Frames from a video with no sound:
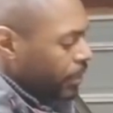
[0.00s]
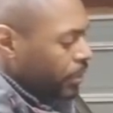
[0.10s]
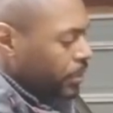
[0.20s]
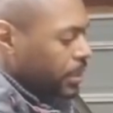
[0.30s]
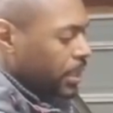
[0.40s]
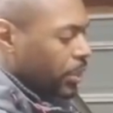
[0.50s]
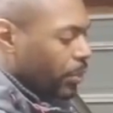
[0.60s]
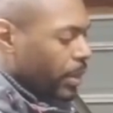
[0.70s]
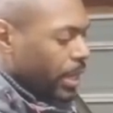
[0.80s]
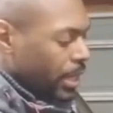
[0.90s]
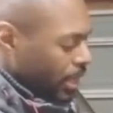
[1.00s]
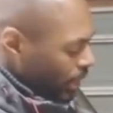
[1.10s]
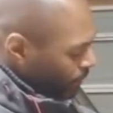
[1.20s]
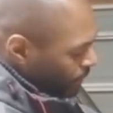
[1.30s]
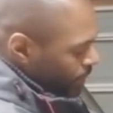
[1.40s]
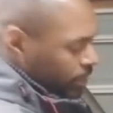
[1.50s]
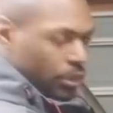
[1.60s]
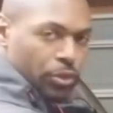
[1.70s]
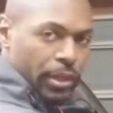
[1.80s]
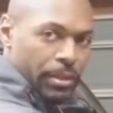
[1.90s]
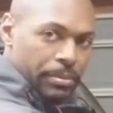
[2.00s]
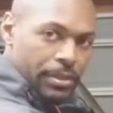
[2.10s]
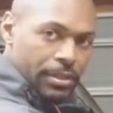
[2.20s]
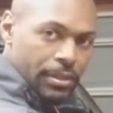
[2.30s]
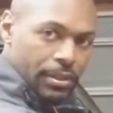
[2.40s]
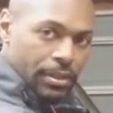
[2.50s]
you'll see three of these strips.